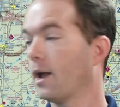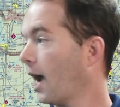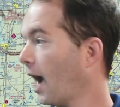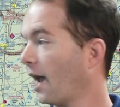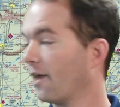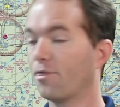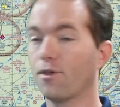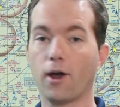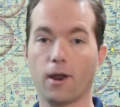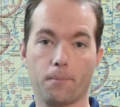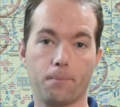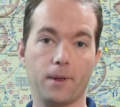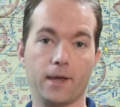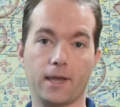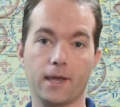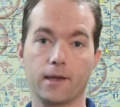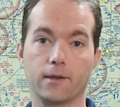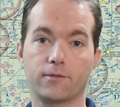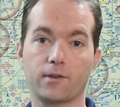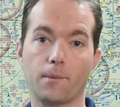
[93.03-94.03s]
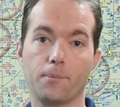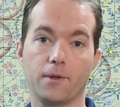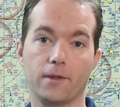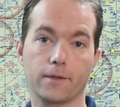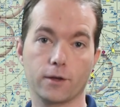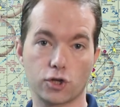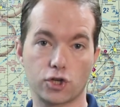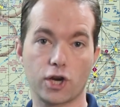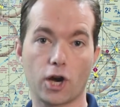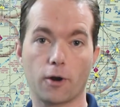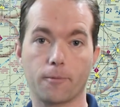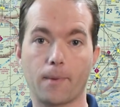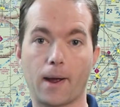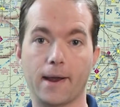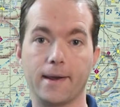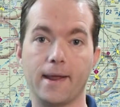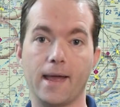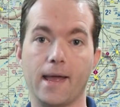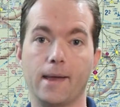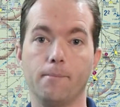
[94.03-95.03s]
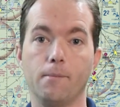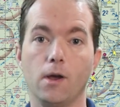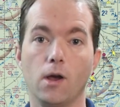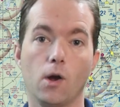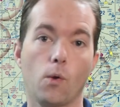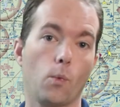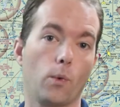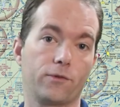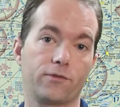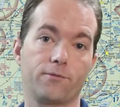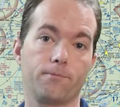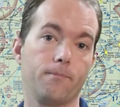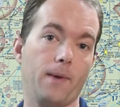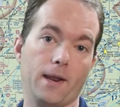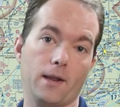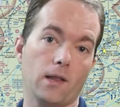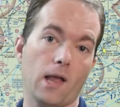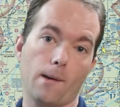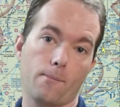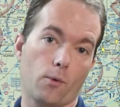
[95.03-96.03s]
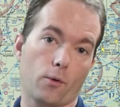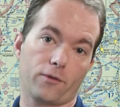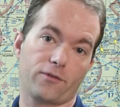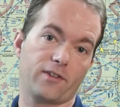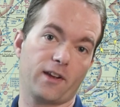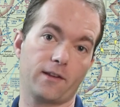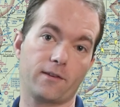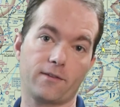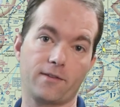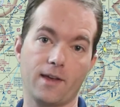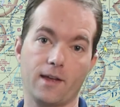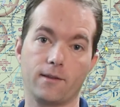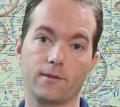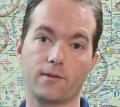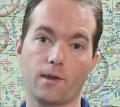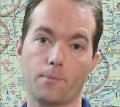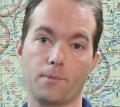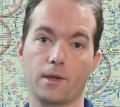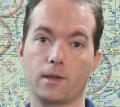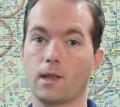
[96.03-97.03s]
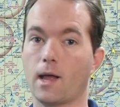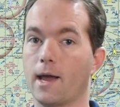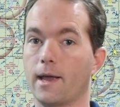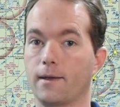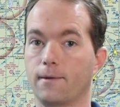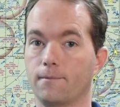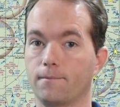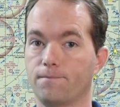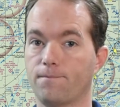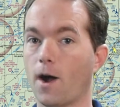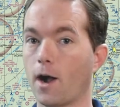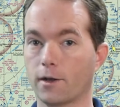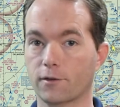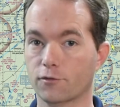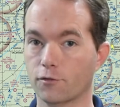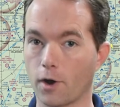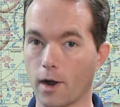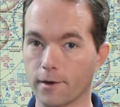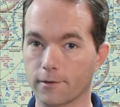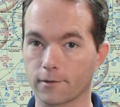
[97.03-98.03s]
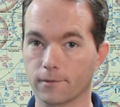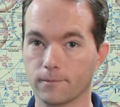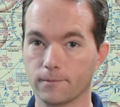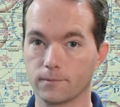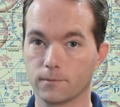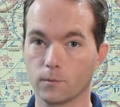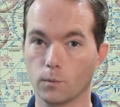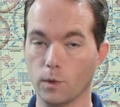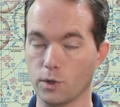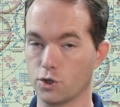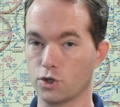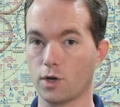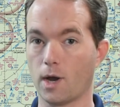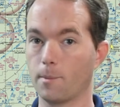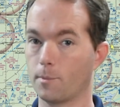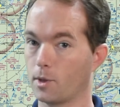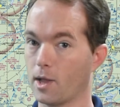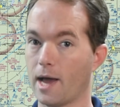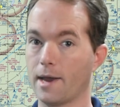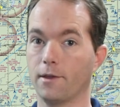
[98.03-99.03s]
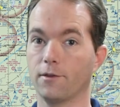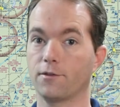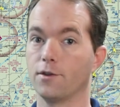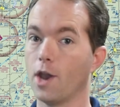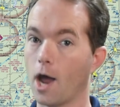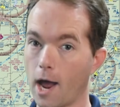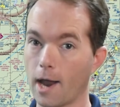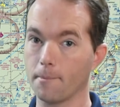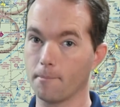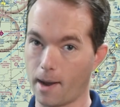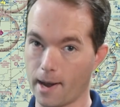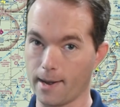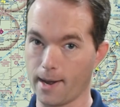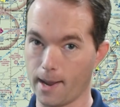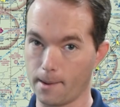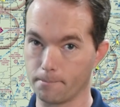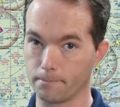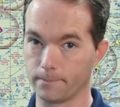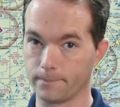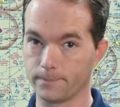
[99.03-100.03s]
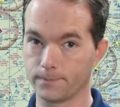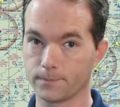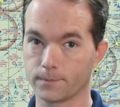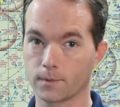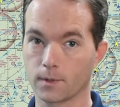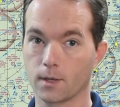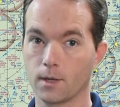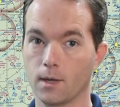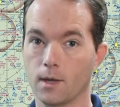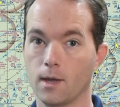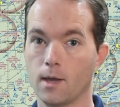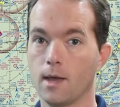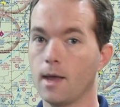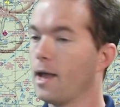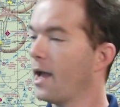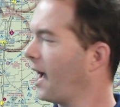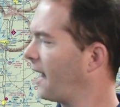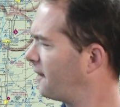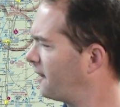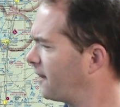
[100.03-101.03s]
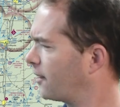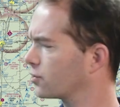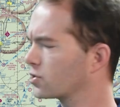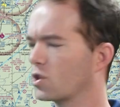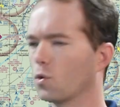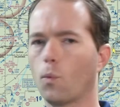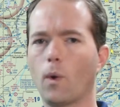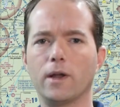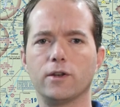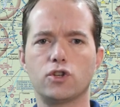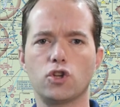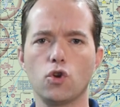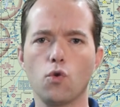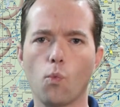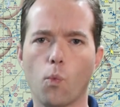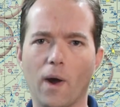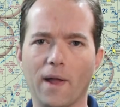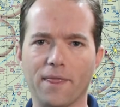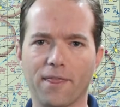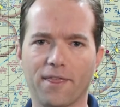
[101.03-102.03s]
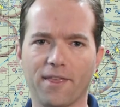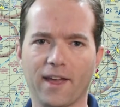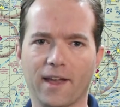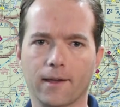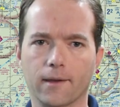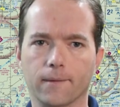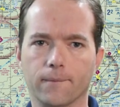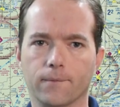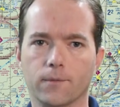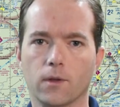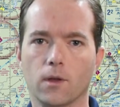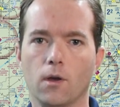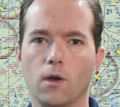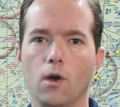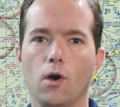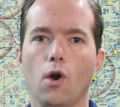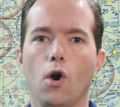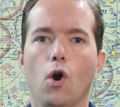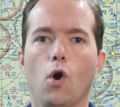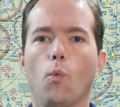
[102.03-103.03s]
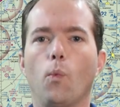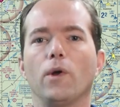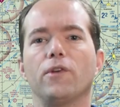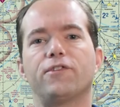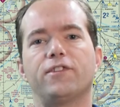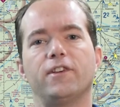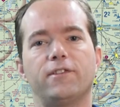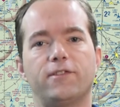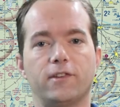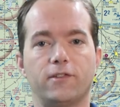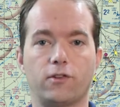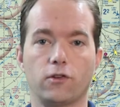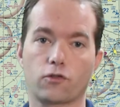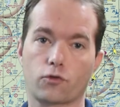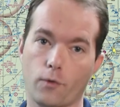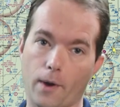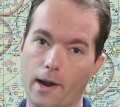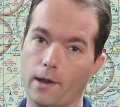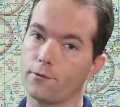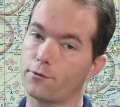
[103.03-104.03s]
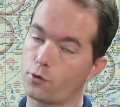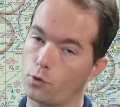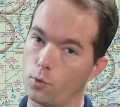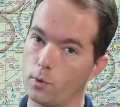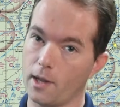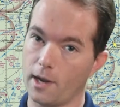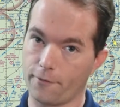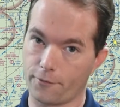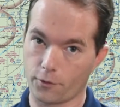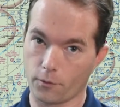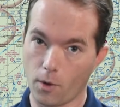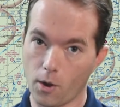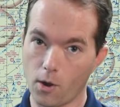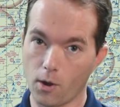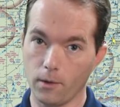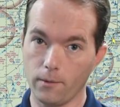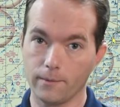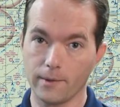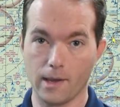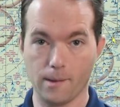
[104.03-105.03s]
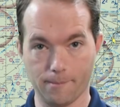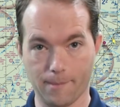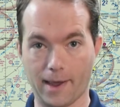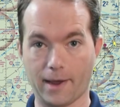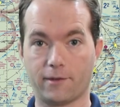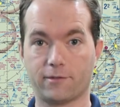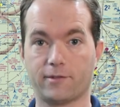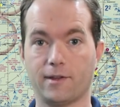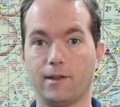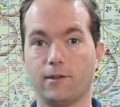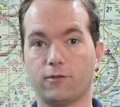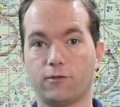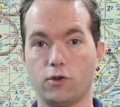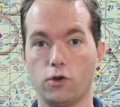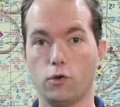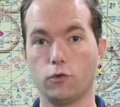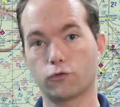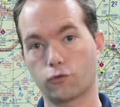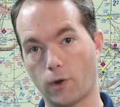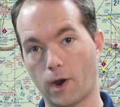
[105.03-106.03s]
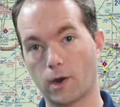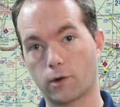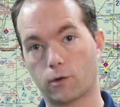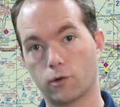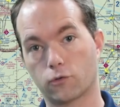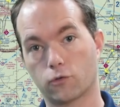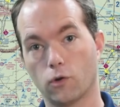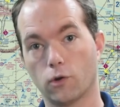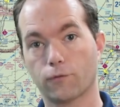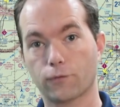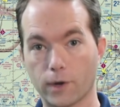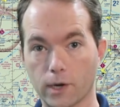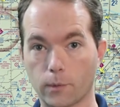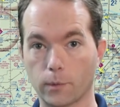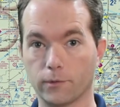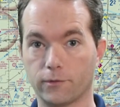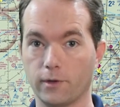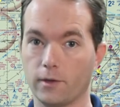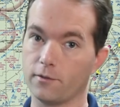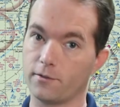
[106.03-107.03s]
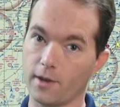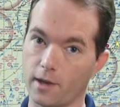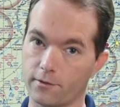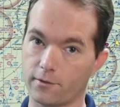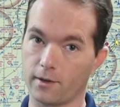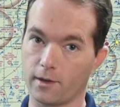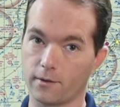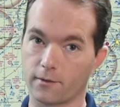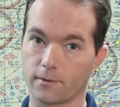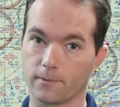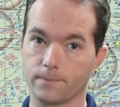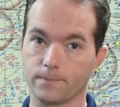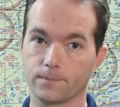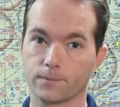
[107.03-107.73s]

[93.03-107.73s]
I thought picking something that shared my name was made a lot more sense than something like Foxtrot, which I'm glad is not my name. And then there's the 121 thing. Well, since this is ground school after all, it makes sense to use ground control frequencies, doesn't it?